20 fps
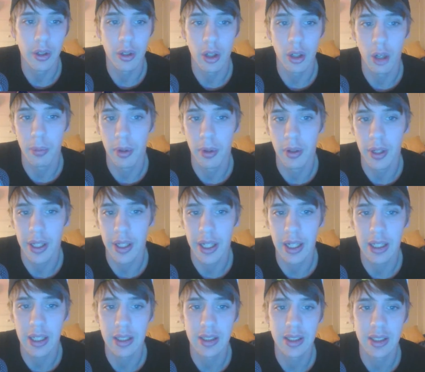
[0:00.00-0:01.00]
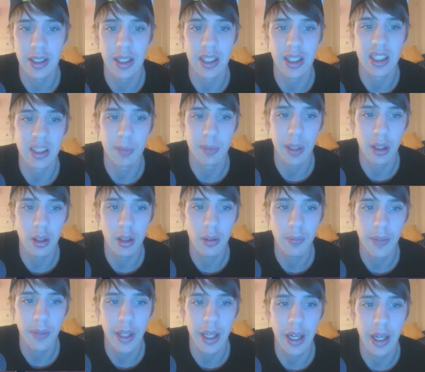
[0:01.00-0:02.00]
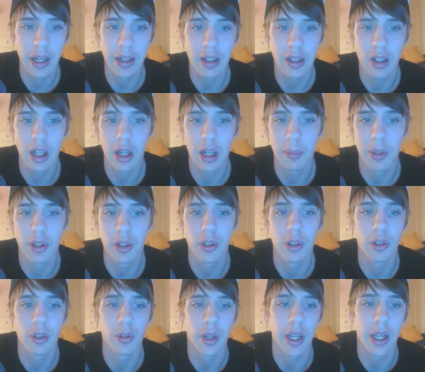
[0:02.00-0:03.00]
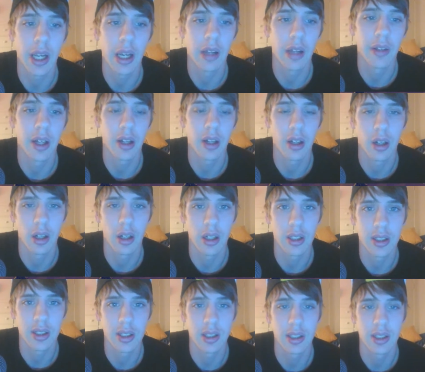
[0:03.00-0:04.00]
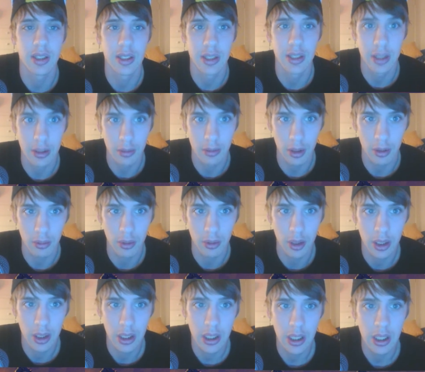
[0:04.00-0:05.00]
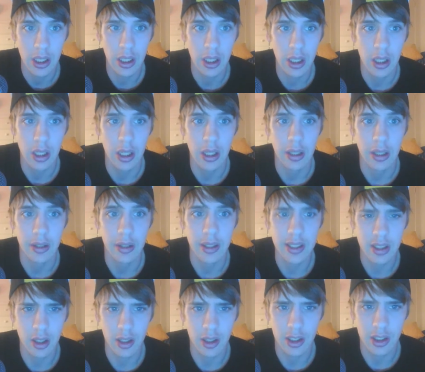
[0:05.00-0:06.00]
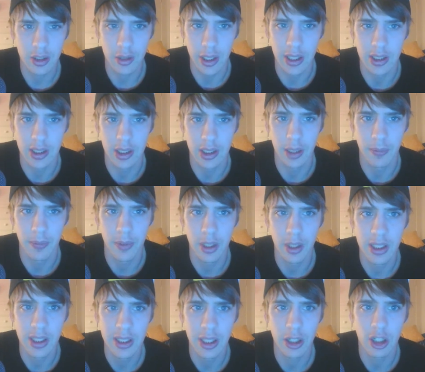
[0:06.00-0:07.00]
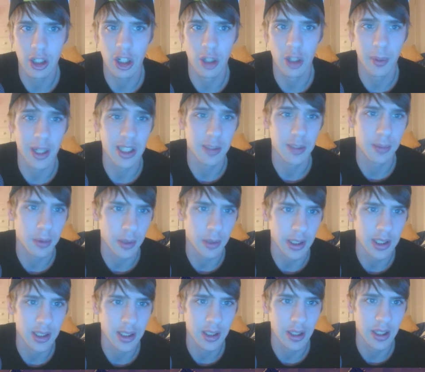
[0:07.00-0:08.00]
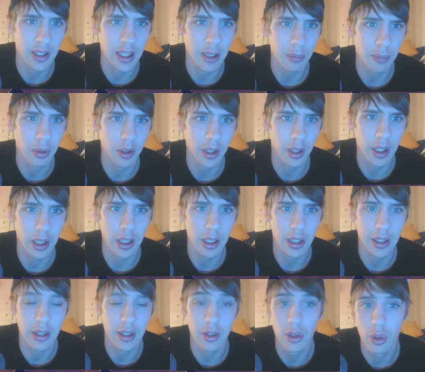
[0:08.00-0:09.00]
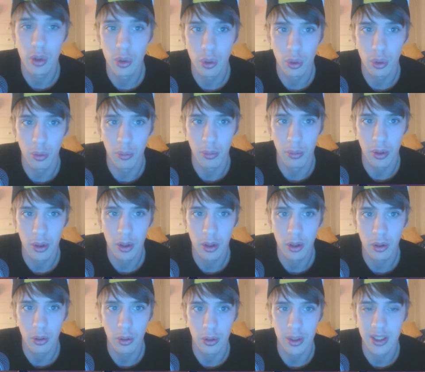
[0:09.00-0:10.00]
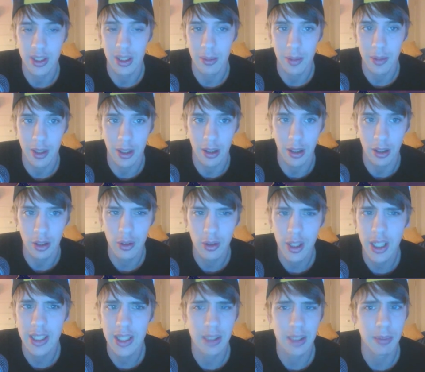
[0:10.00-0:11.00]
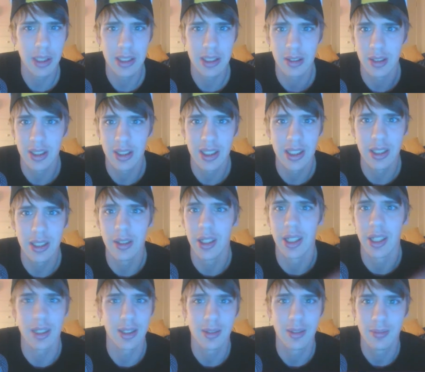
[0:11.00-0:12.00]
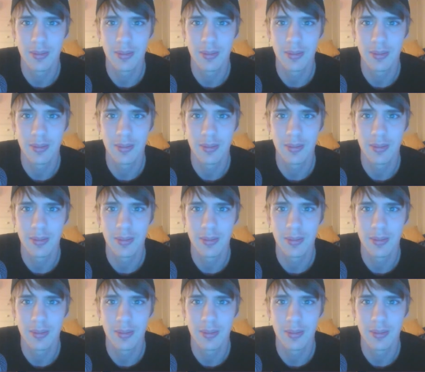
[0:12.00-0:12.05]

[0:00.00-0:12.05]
opponent casts a spell, add a copy to your hand that costs 0. This card's crazy. Let's say you're going up against Priest and they played Entomb or something. You guys can basically just steal that